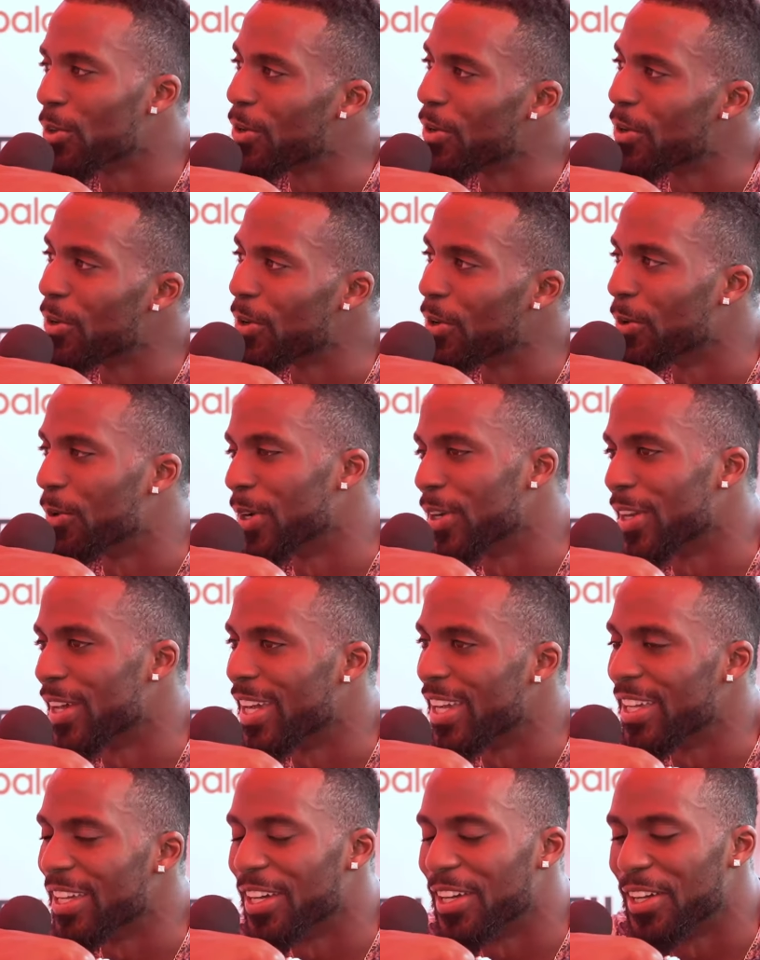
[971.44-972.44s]
or "No" or
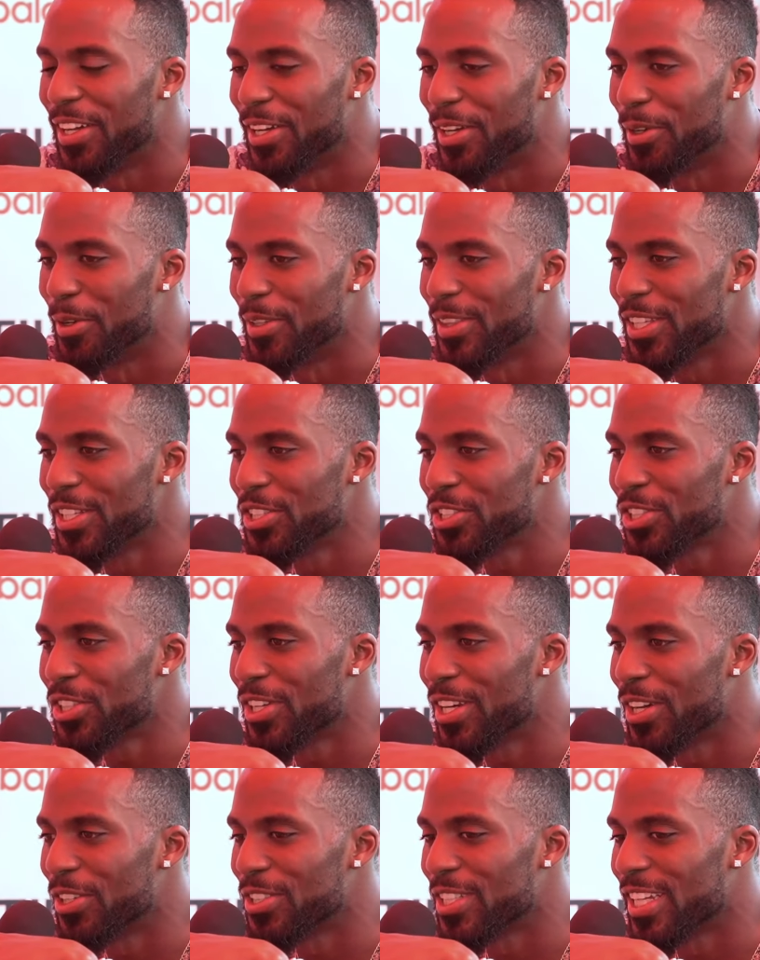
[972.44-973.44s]
whatnot. Uh, mm. This
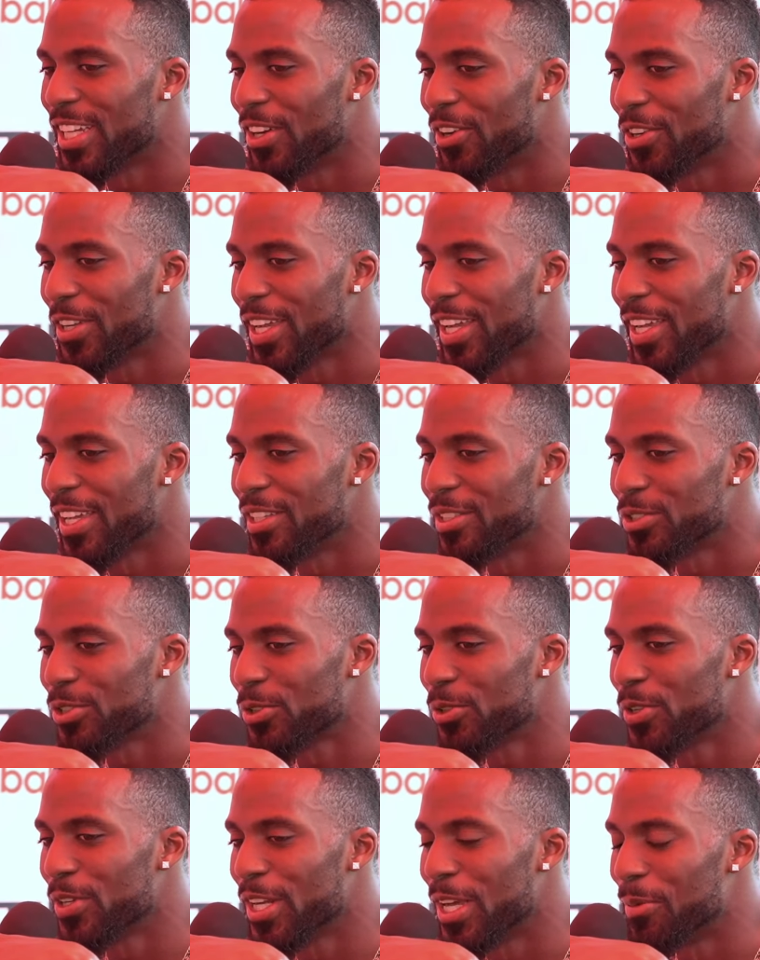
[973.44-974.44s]
year I was like, "Okay,
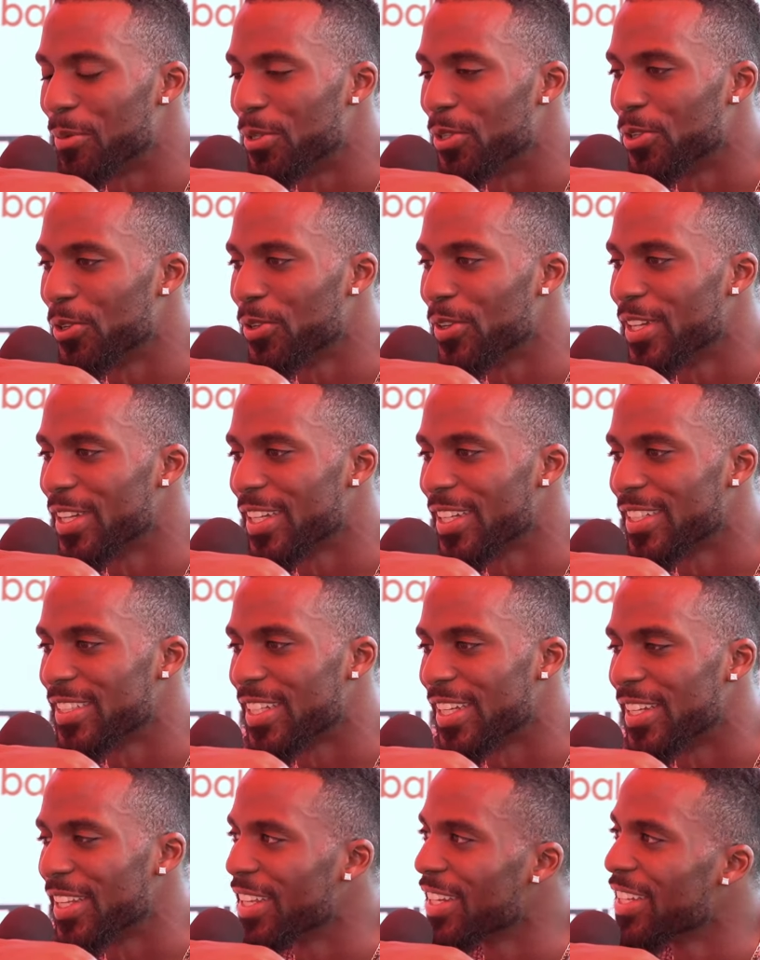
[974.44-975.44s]
screw it, I'm gonna do it because
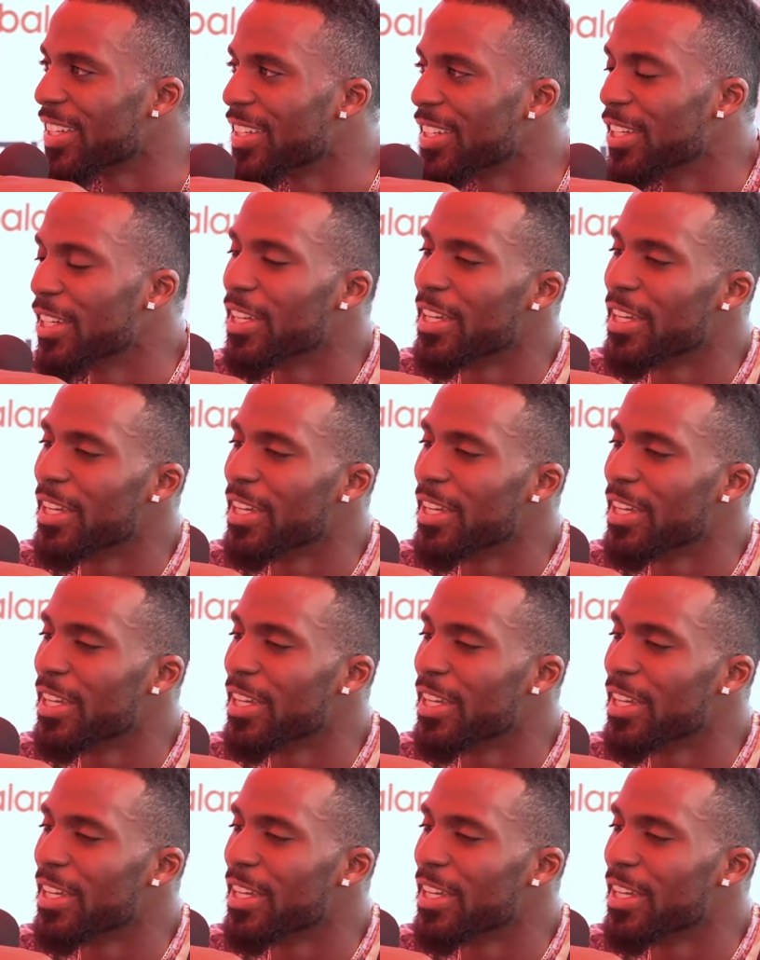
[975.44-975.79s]
I need it."